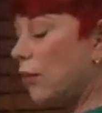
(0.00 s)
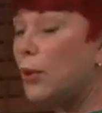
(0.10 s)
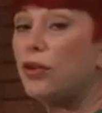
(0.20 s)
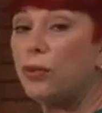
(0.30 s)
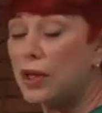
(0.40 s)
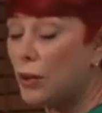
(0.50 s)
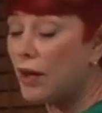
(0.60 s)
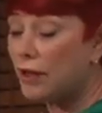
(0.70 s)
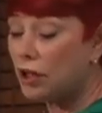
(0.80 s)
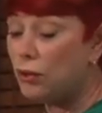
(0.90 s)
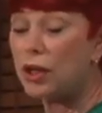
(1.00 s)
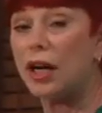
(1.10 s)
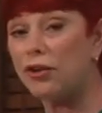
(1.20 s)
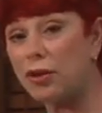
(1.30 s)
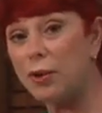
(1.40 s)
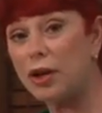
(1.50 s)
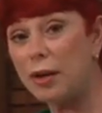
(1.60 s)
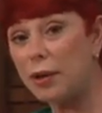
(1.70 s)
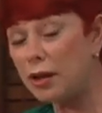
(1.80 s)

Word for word: other words, when you have a new customer come